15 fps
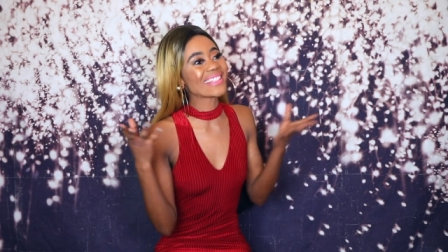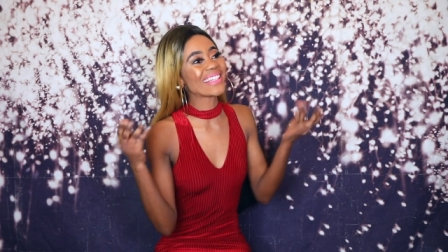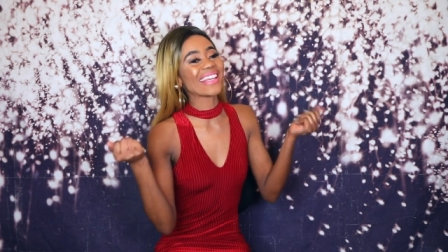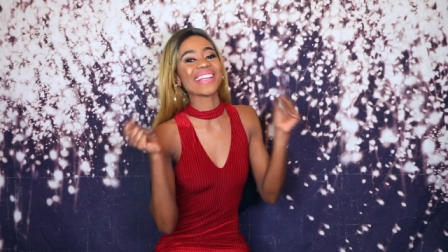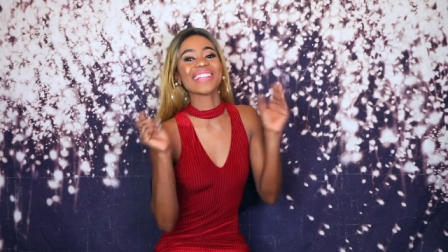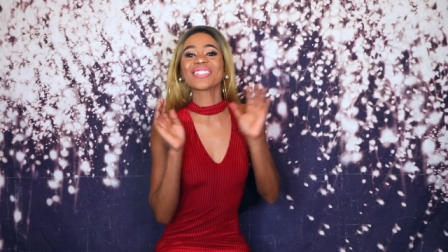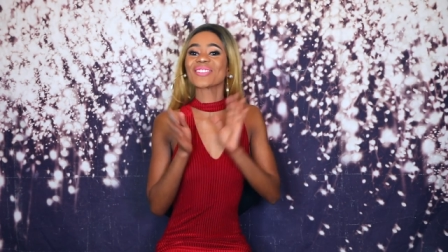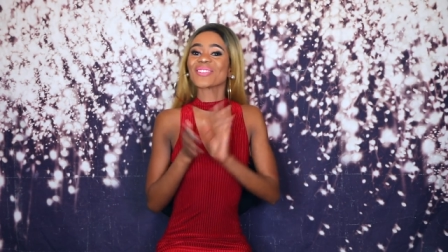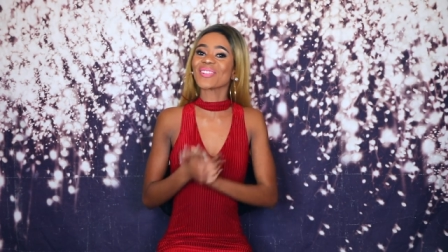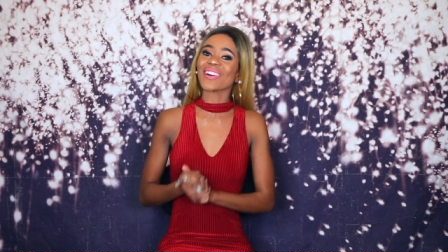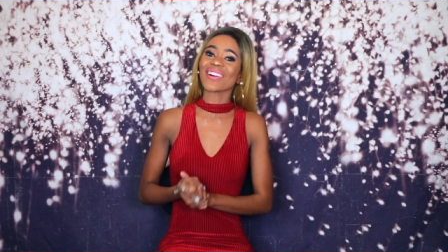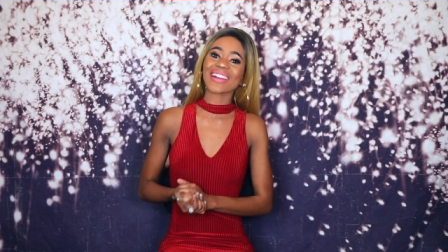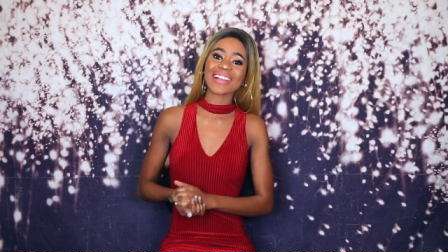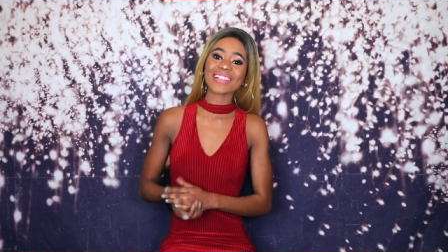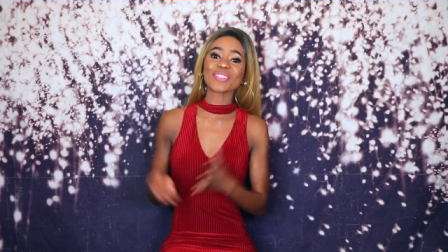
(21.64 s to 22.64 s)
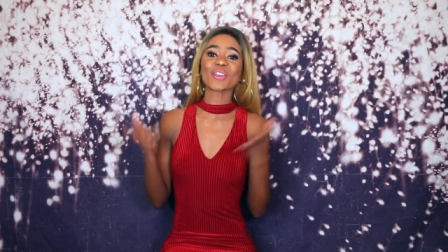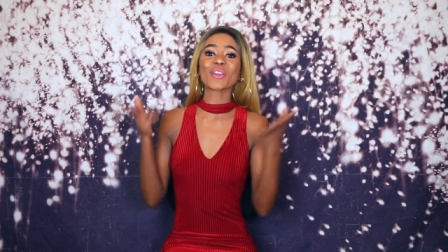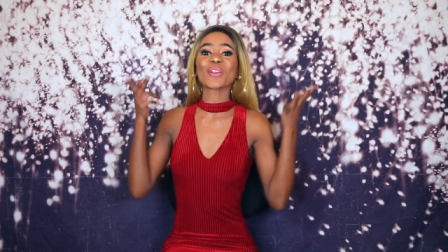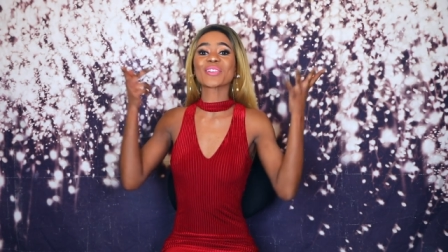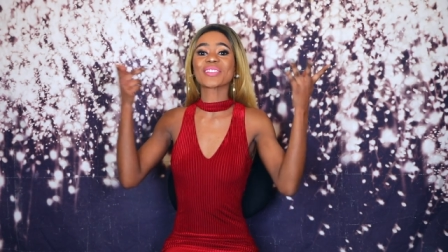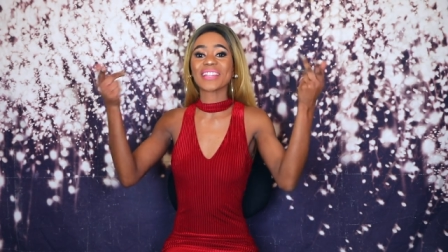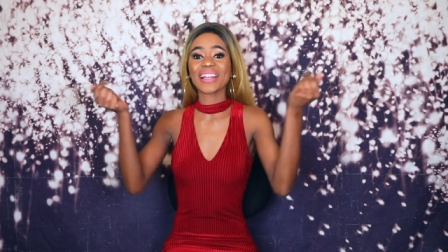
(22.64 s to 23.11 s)
T Squad as
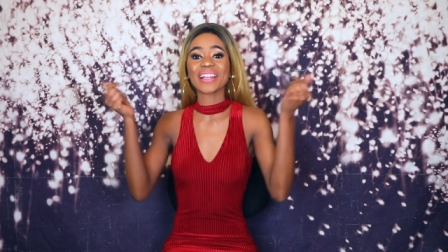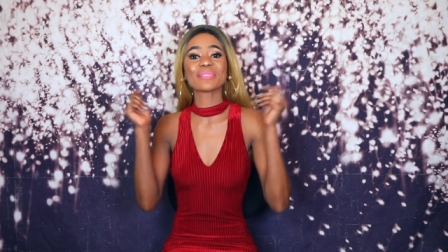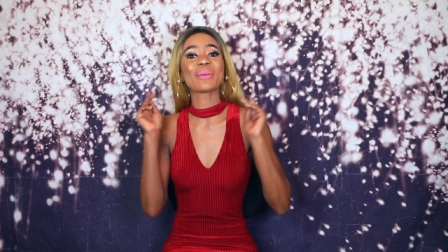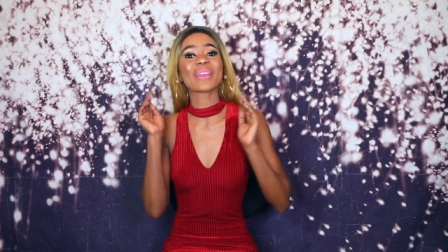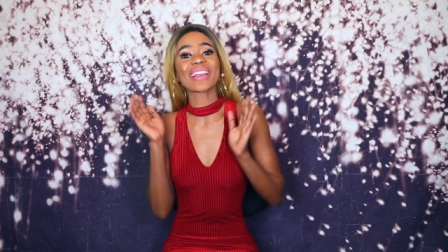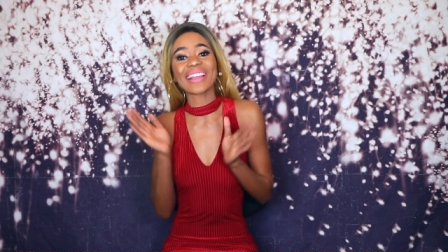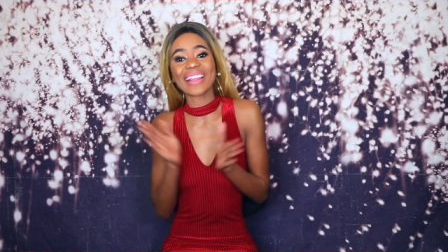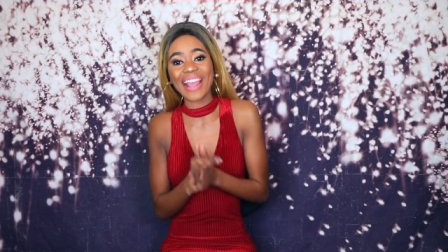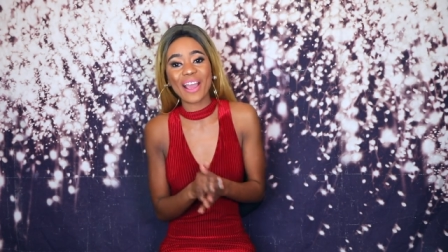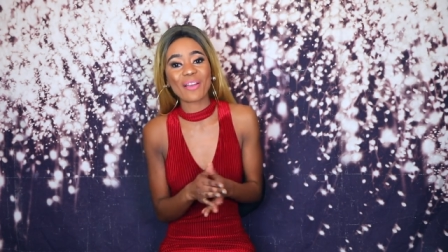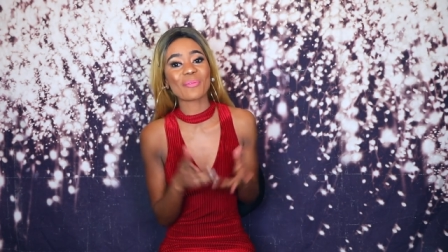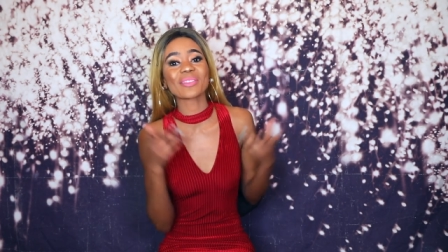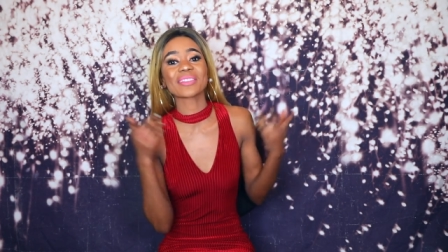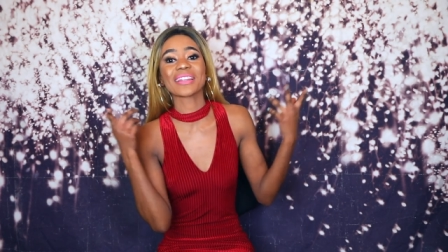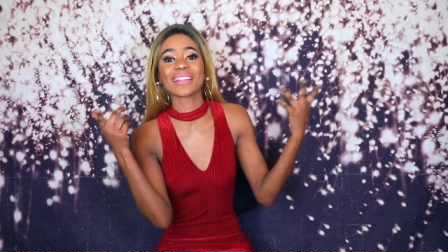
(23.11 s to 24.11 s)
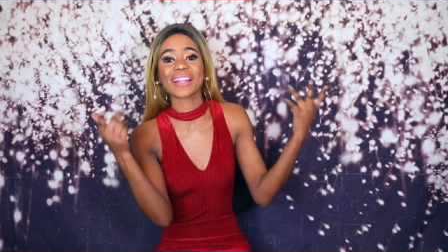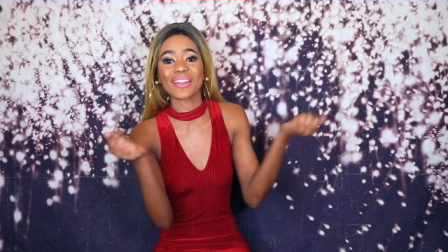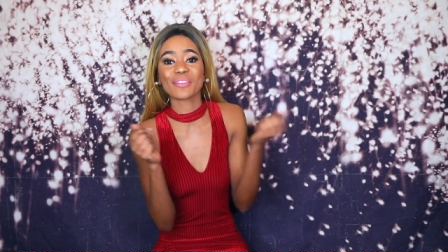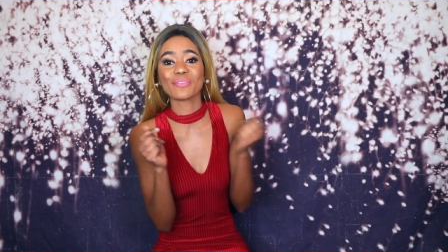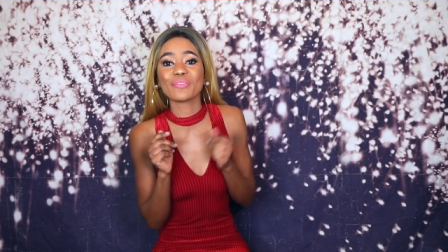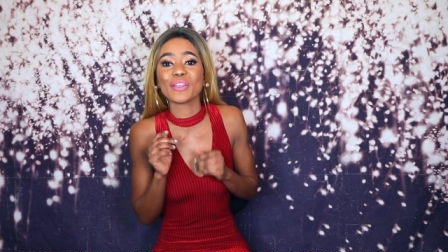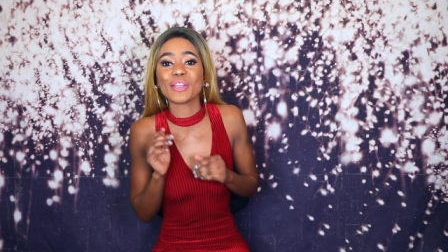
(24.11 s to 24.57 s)
grow girl is back again with
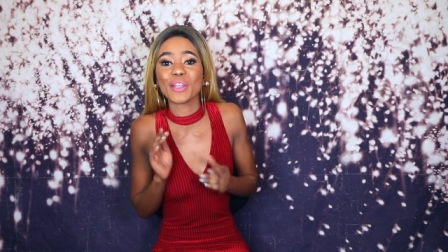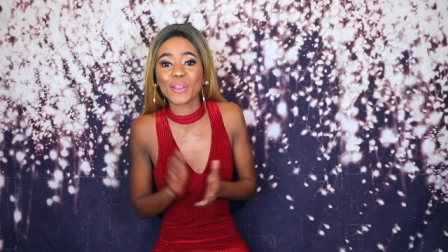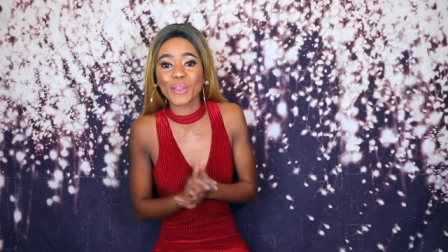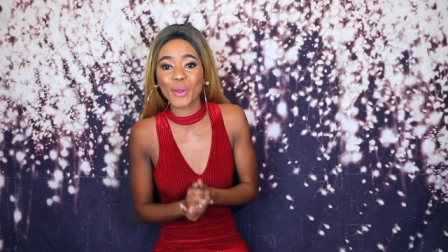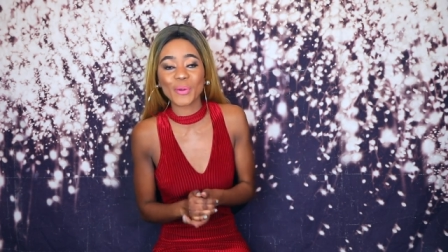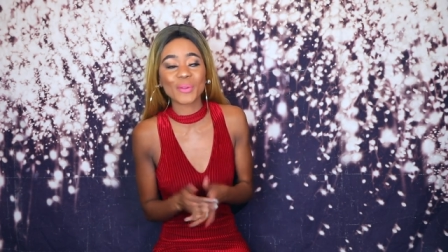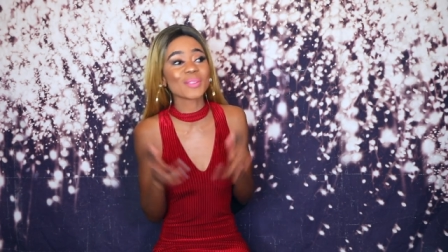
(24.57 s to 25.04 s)
another video.